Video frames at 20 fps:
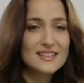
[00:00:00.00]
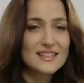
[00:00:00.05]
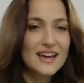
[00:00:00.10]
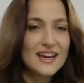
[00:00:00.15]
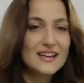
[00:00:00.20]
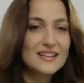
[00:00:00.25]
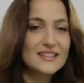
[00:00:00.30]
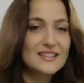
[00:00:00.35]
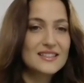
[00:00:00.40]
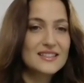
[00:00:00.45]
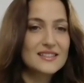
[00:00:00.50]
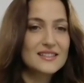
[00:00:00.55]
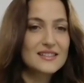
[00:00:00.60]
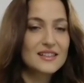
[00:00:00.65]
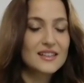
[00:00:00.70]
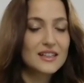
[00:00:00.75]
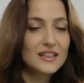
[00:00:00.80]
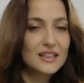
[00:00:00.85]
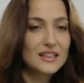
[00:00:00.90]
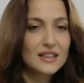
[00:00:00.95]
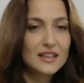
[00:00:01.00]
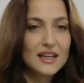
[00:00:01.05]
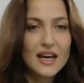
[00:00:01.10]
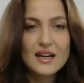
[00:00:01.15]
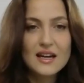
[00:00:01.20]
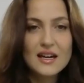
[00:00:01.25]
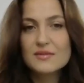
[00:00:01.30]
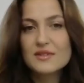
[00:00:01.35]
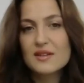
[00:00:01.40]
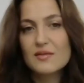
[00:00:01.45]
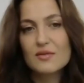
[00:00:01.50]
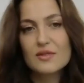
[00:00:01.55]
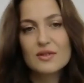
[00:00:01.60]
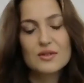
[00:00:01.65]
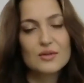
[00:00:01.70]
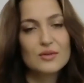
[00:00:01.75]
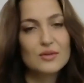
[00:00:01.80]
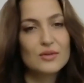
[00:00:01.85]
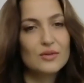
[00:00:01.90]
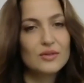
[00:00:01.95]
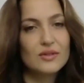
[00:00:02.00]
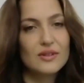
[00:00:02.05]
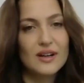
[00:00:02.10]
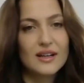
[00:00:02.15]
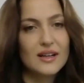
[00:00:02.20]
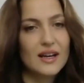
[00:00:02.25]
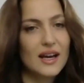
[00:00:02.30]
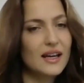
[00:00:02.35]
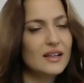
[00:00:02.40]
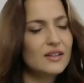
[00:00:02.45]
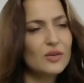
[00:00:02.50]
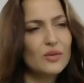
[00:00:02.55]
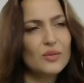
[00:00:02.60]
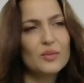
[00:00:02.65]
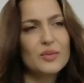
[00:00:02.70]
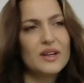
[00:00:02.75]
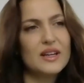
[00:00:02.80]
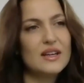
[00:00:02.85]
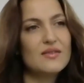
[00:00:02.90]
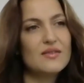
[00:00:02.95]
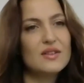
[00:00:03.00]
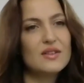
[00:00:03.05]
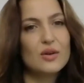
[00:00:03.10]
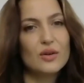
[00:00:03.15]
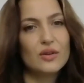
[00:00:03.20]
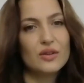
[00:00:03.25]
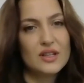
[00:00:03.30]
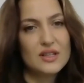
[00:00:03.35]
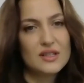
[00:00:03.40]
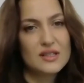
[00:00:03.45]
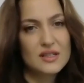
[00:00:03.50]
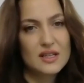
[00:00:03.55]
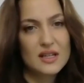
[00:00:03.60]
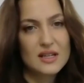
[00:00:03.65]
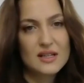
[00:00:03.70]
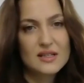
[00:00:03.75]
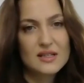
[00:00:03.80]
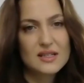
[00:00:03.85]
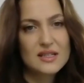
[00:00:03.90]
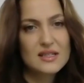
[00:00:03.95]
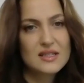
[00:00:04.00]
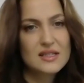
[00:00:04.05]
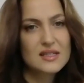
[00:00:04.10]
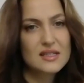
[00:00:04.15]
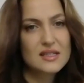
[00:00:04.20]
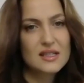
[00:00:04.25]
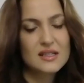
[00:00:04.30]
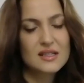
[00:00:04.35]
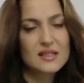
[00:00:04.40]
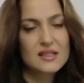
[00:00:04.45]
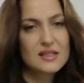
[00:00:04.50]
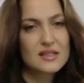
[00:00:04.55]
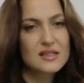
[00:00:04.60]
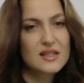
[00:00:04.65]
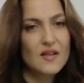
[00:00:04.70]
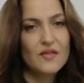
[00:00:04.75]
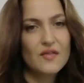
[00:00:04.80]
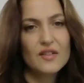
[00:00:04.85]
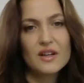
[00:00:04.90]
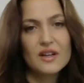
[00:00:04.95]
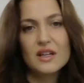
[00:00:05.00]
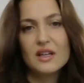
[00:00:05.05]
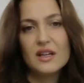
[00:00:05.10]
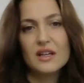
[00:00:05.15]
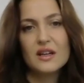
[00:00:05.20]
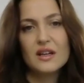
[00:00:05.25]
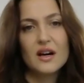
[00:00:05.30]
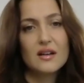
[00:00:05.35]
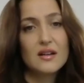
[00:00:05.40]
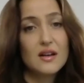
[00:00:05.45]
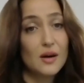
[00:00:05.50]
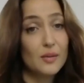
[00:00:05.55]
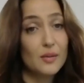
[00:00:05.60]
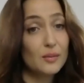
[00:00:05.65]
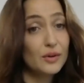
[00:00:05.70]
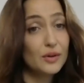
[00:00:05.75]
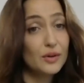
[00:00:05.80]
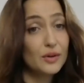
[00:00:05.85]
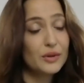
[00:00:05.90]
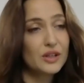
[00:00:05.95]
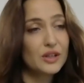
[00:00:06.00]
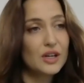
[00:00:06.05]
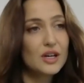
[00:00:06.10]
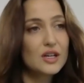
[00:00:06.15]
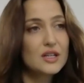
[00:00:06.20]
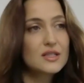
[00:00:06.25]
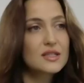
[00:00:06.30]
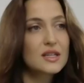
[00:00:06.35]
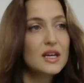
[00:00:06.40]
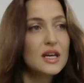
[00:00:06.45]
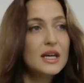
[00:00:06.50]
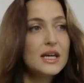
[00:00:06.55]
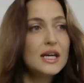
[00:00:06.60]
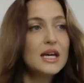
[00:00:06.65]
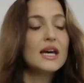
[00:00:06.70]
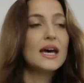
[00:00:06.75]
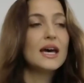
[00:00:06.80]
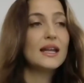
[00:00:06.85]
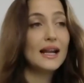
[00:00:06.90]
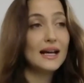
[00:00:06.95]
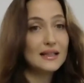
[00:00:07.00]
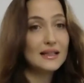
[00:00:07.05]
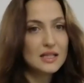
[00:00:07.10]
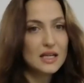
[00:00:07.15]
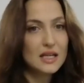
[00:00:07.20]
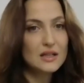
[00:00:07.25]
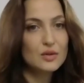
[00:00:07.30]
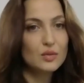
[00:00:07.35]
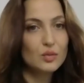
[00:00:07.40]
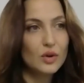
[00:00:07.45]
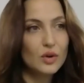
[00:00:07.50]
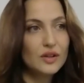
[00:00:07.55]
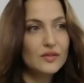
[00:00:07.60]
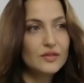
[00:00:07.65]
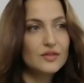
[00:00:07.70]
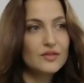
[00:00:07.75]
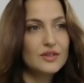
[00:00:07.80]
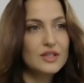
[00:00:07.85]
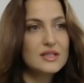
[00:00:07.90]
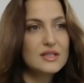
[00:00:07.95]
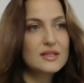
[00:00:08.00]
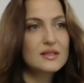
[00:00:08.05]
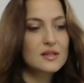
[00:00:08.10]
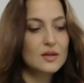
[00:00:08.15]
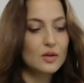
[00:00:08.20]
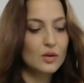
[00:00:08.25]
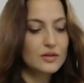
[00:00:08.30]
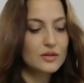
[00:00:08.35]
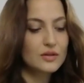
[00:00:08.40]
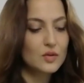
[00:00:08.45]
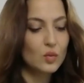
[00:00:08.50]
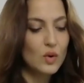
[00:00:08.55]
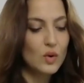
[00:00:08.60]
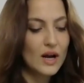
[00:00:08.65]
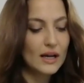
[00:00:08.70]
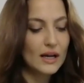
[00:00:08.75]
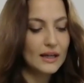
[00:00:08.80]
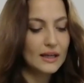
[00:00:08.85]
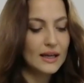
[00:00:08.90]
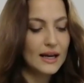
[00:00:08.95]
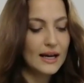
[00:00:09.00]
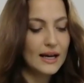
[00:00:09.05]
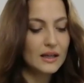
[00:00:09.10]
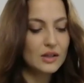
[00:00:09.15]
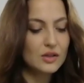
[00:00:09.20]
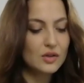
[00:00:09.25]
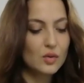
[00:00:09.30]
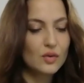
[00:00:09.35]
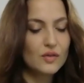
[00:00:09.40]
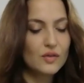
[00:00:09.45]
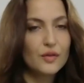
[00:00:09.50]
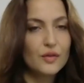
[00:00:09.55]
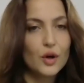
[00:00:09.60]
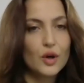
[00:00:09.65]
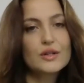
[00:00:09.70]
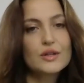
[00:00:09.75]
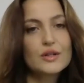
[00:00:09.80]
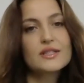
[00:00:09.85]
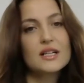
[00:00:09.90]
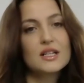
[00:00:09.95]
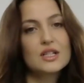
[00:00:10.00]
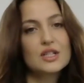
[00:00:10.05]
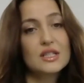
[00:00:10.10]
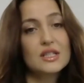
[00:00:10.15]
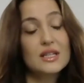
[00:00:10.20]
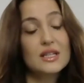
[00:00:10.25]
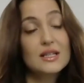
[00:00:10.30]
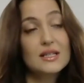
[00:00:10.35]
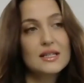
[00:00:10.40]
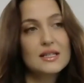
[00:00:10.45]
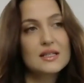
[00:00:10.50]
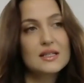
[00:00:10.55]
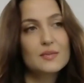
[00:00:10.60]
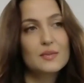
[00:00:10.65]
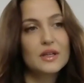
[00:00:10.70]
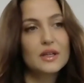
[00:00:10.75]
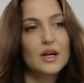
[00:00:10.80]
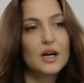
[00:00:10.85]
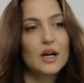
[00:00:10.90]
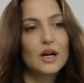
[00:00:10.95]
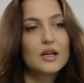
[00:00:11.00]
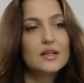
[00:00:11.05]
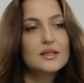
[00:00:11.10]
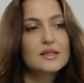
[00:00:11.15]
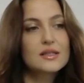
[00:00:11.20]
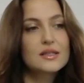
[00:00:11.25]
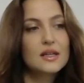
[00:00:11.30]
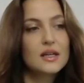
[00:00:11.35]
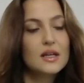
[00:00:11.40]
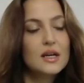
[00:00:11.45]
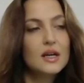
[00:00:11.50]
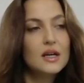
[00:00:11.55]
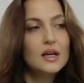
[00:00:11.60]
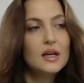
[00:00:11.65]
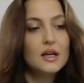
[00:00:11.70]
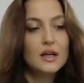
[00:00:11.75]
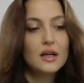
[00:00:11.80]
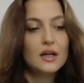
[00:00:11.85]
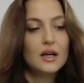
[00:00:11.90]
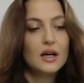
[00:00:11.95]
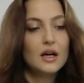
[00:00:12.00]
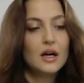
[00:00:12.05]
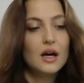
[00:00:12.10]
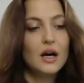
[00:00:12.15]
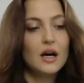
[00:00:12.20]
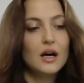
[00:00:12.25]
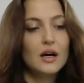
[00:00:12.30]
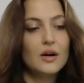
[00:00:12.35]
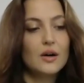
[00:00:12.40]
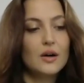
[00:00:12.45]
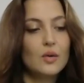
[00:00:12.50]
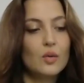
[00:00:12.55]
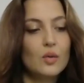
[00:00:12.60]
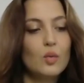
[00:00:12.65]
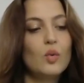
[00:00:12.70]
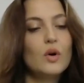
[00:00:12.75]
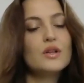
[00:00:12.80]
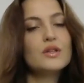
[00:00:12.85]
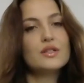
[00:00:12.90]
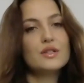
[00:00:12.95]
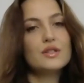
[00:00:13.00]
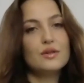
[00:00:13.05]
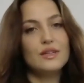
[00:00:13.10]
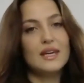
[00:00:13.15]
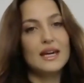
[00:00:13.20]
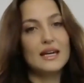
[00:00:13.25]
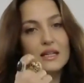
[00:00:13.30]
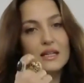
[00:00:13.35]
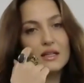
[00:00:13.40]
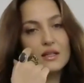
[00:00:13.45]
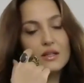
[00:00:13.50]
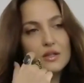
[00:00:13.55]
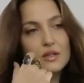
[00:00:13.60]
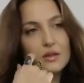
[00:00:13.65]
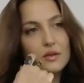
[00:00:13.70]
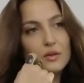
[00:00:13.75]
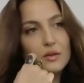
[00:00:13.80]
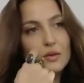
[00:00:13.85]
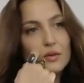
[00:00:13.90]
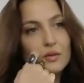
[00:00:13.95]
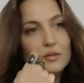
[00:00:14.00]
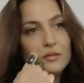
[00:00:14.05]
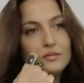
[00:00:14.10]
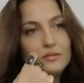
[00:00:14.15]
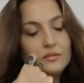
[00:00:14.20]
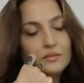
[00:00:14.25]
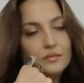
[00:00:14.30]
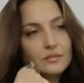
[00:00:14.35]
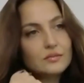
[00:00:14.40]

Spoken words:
Yes. I'm someone who I don't believe in all these things. It's definitely a number because, and I'll tell you one of the reasons also why I don't follow such things is because once you get into